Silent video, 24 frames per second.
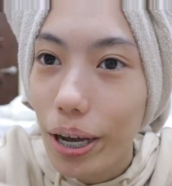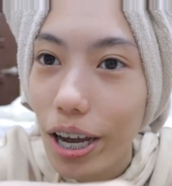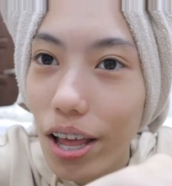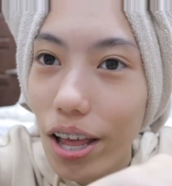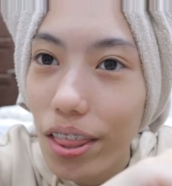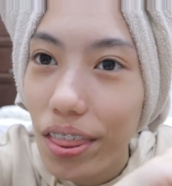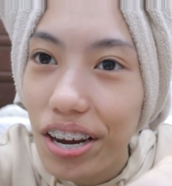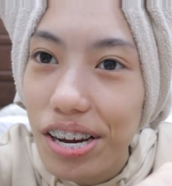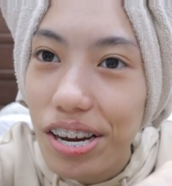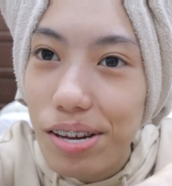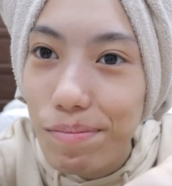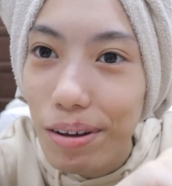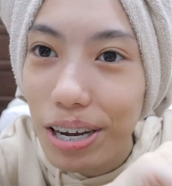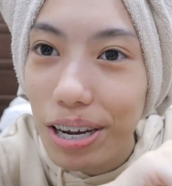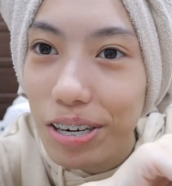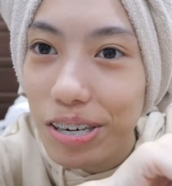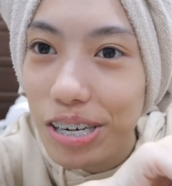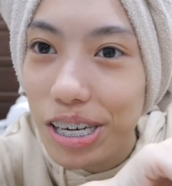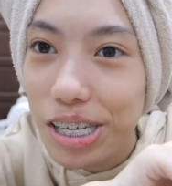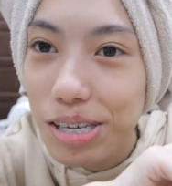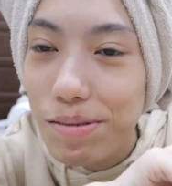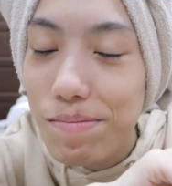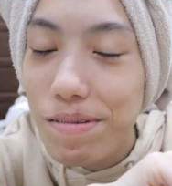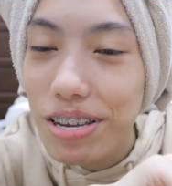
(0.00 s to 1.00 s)
my god there's my
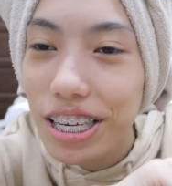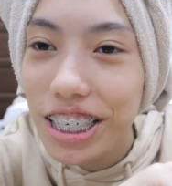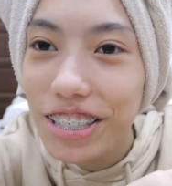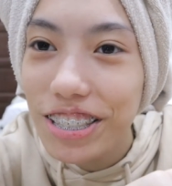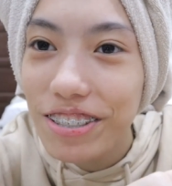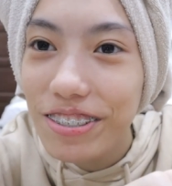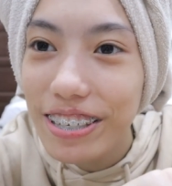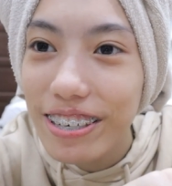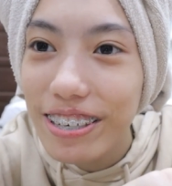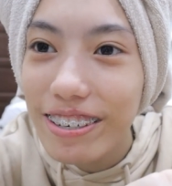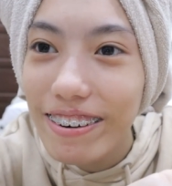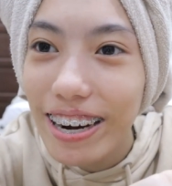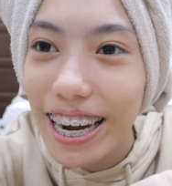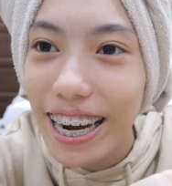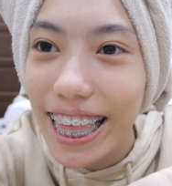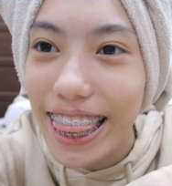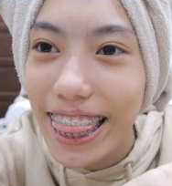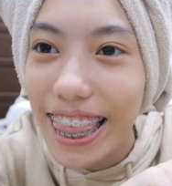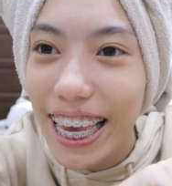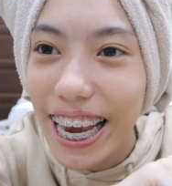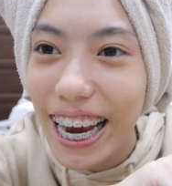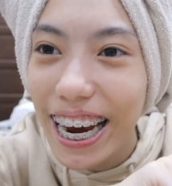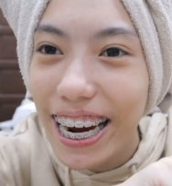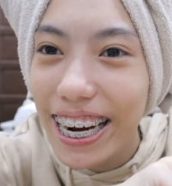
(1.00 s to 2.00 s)
Christmas tree
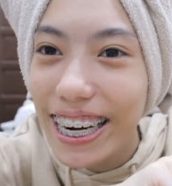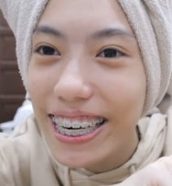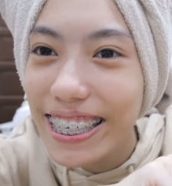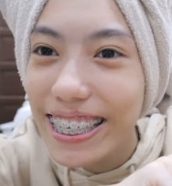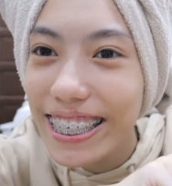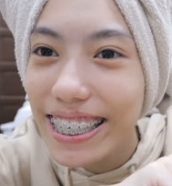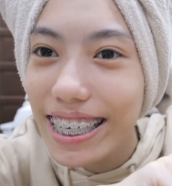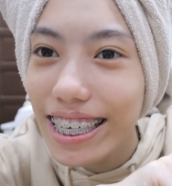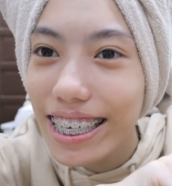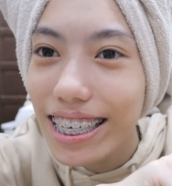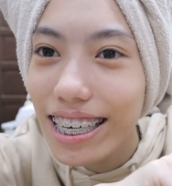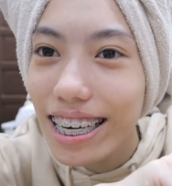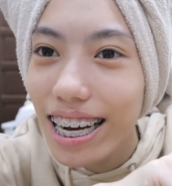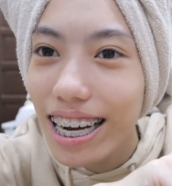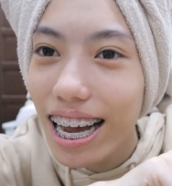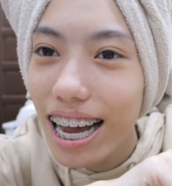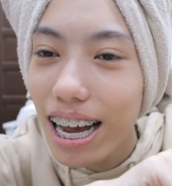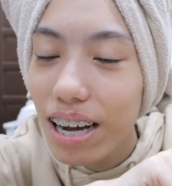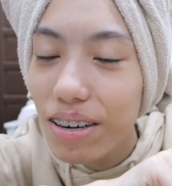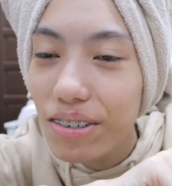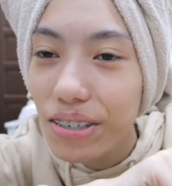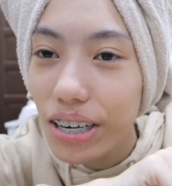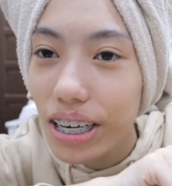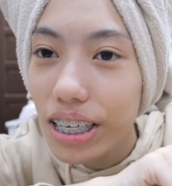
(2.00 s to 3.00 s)
right there
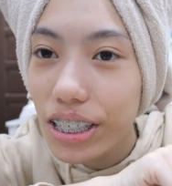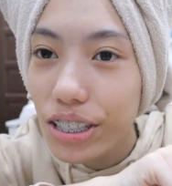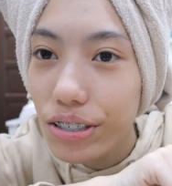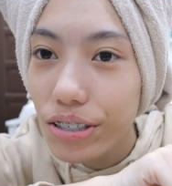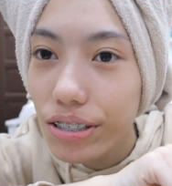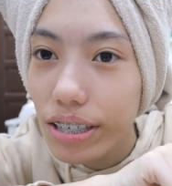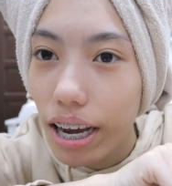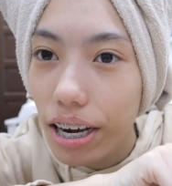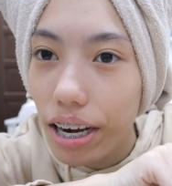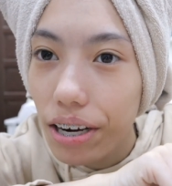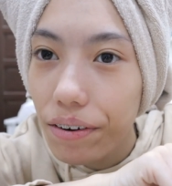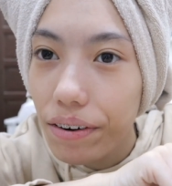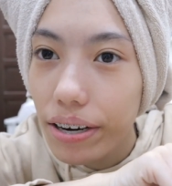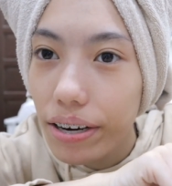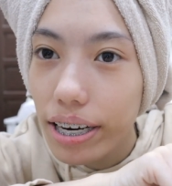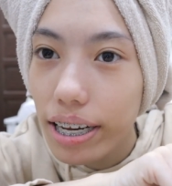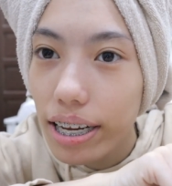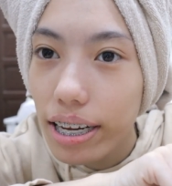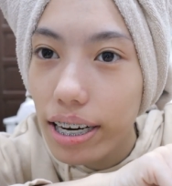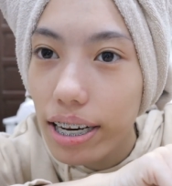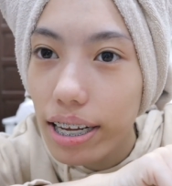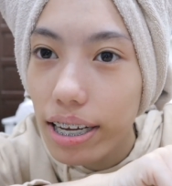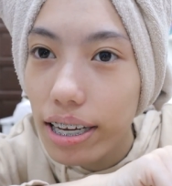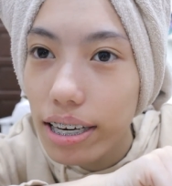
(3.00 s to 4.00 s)
I'm trying to decorate
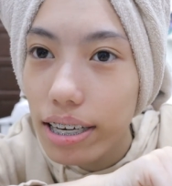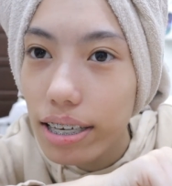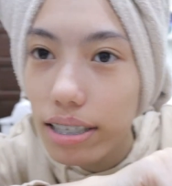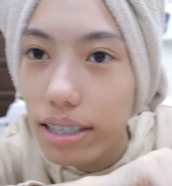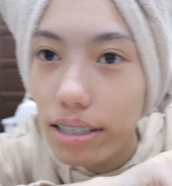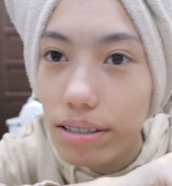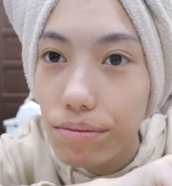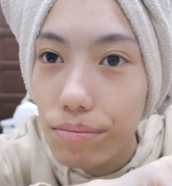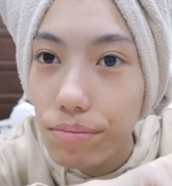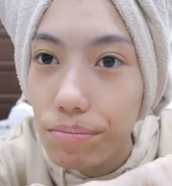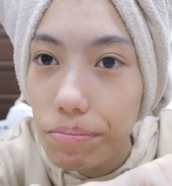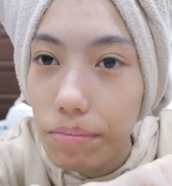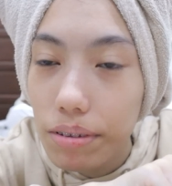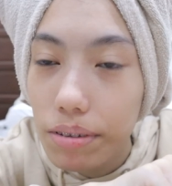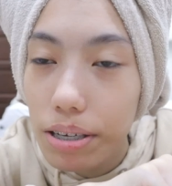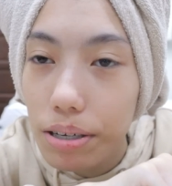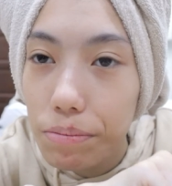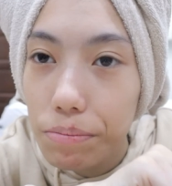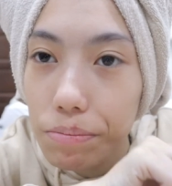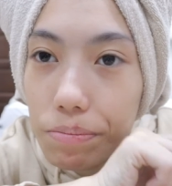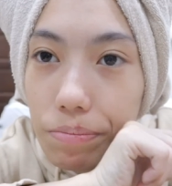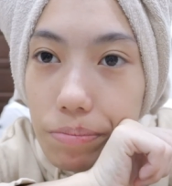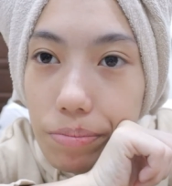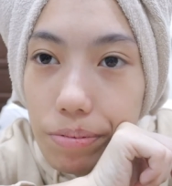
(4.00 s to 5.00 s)
it
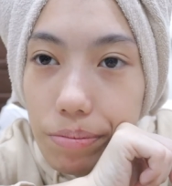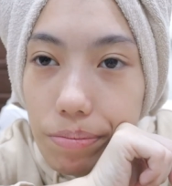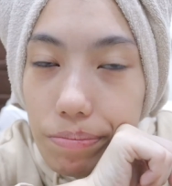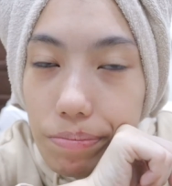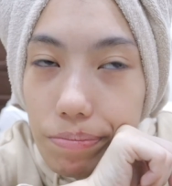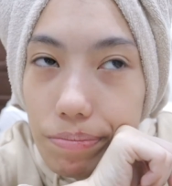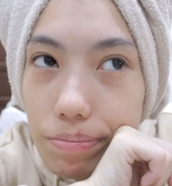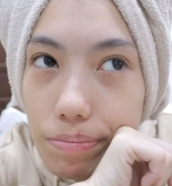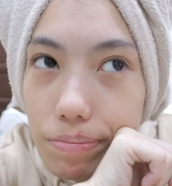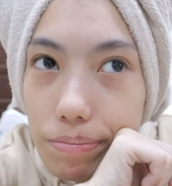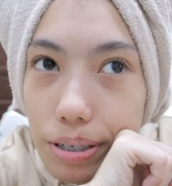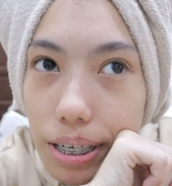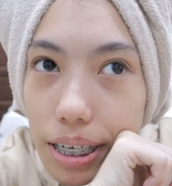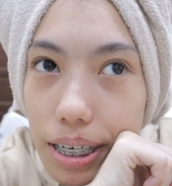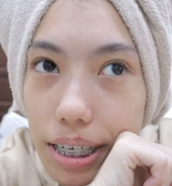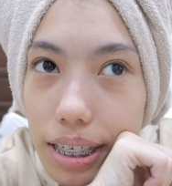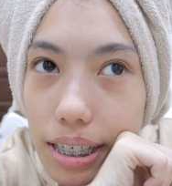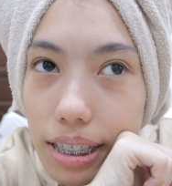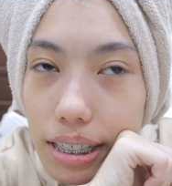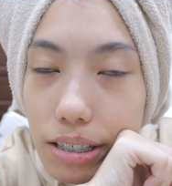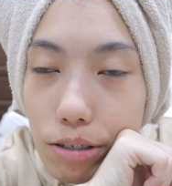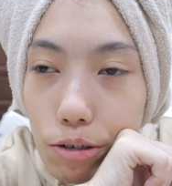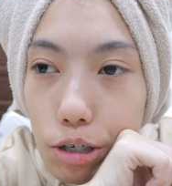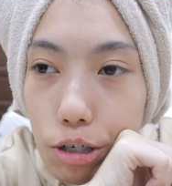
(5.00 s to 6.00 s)

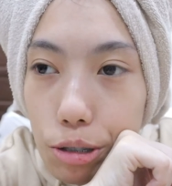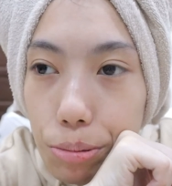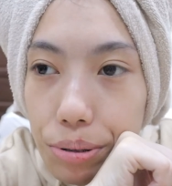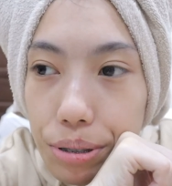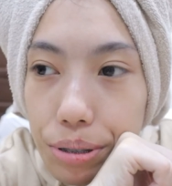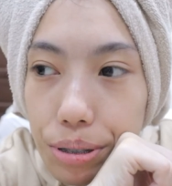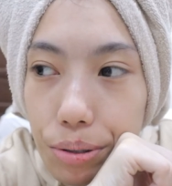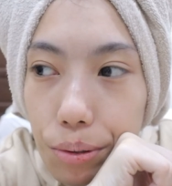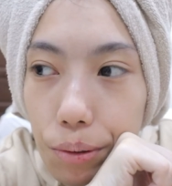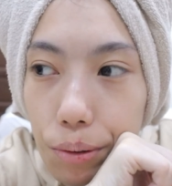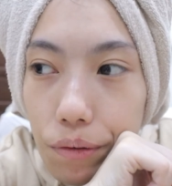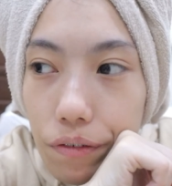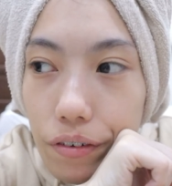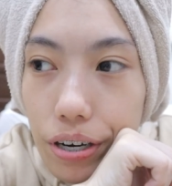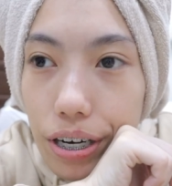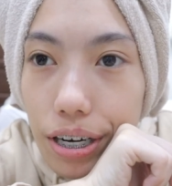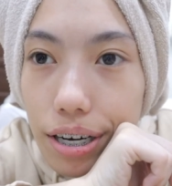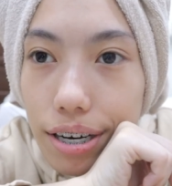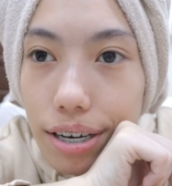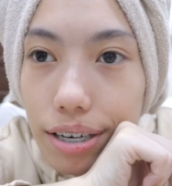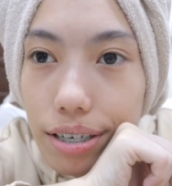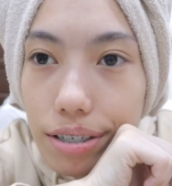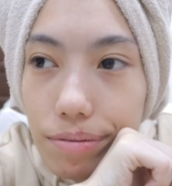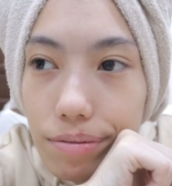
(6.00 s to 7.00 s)
but Christmas is
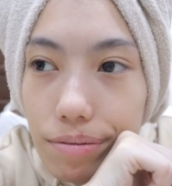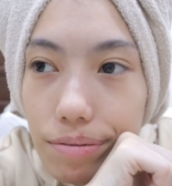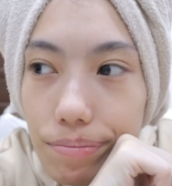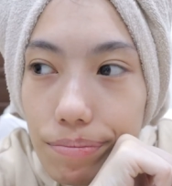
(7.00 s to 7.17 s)
over.